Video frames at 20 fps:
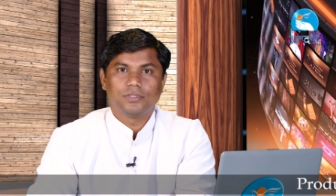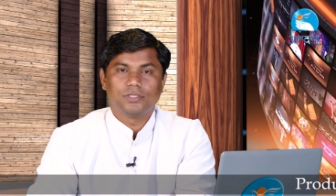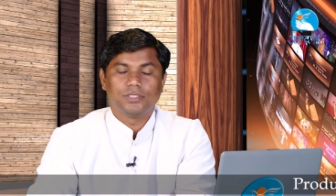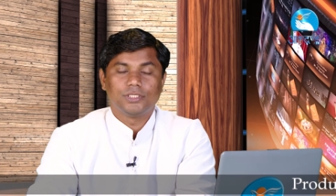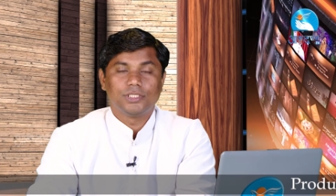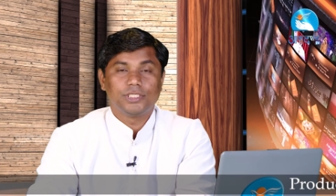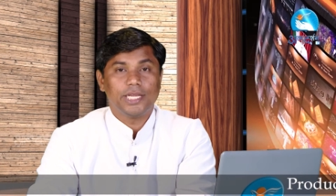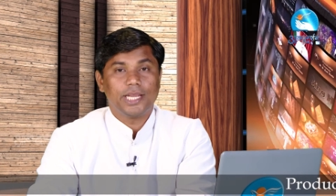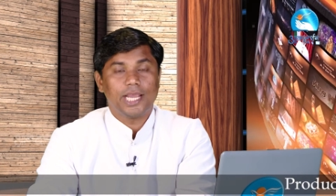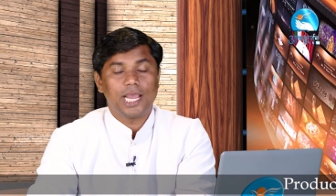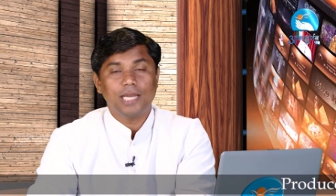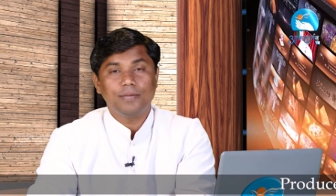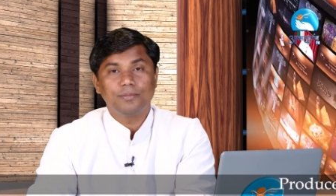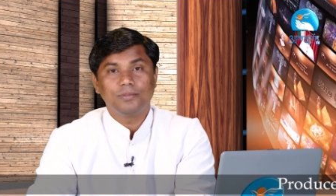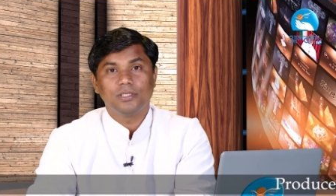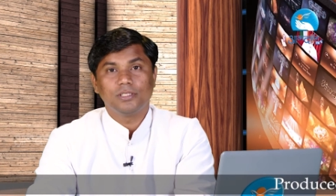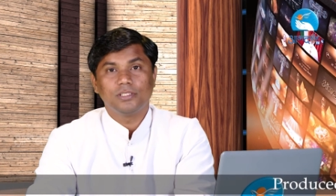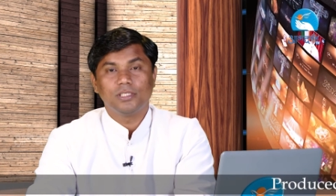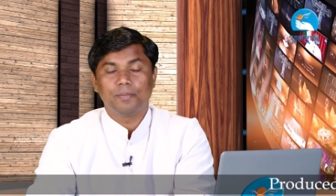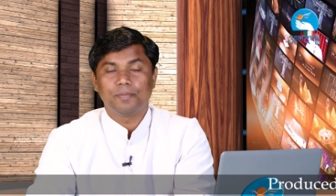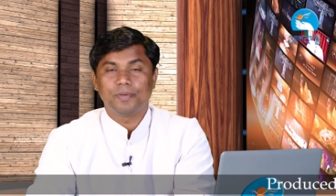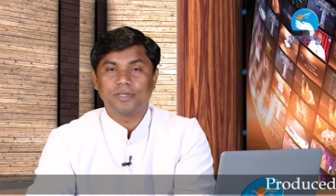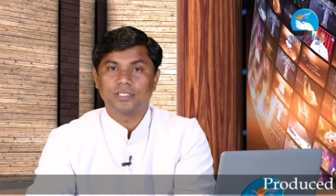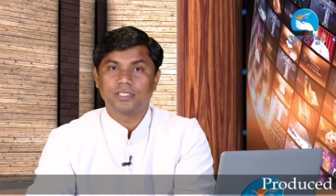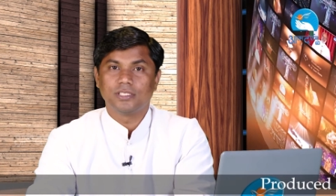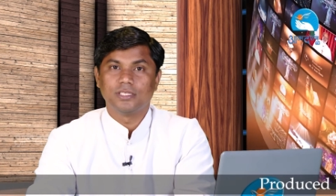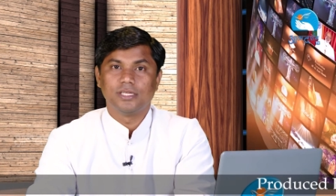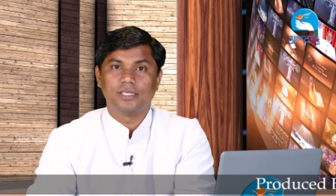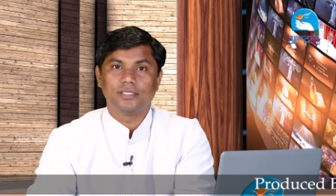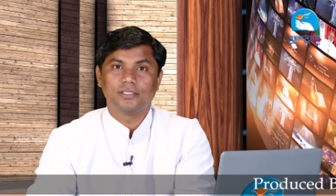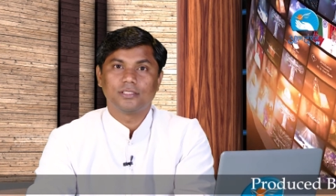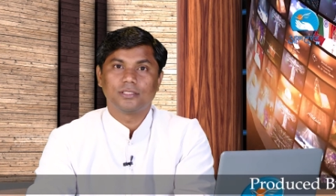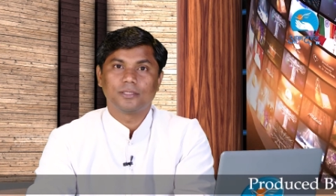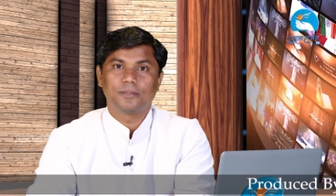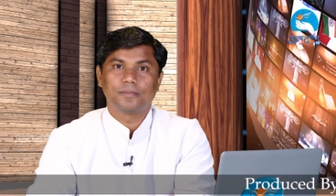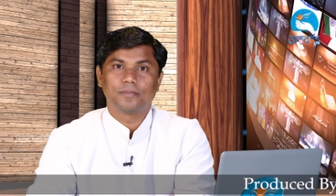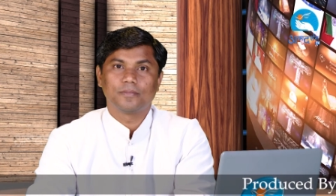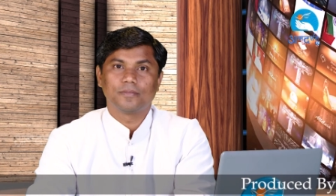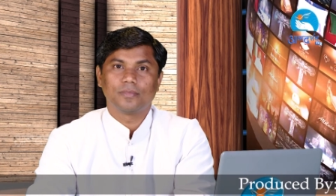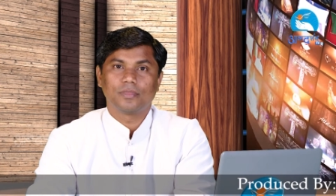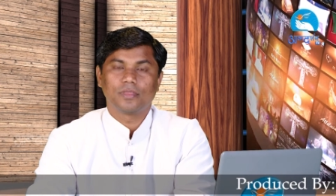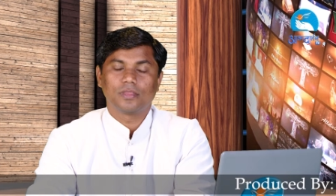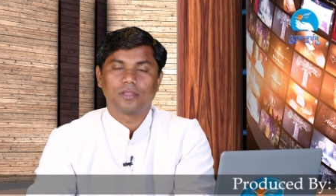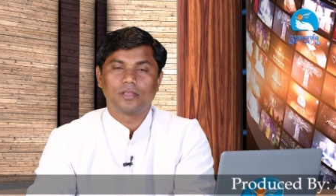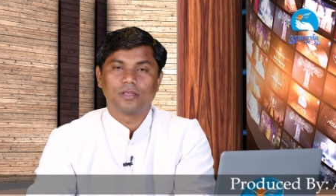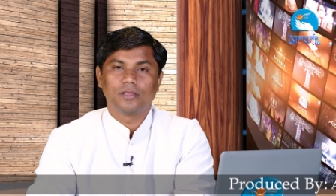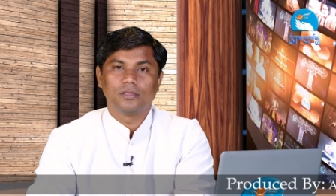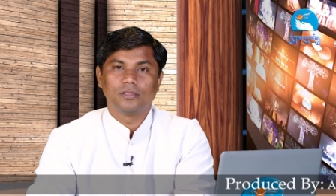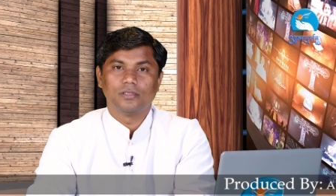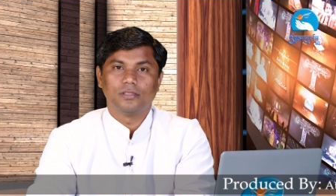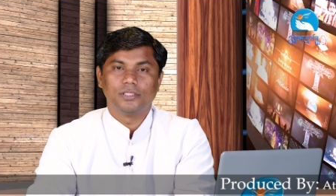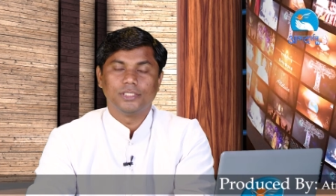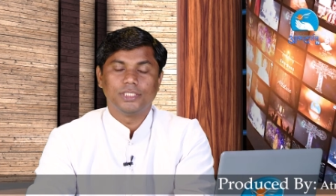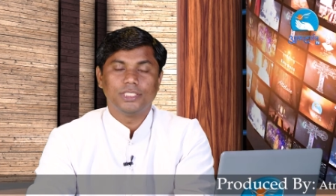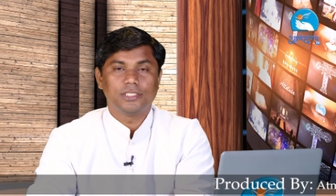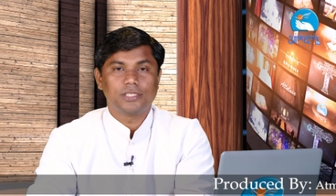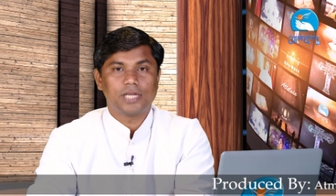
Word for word: She helped the prisoners. She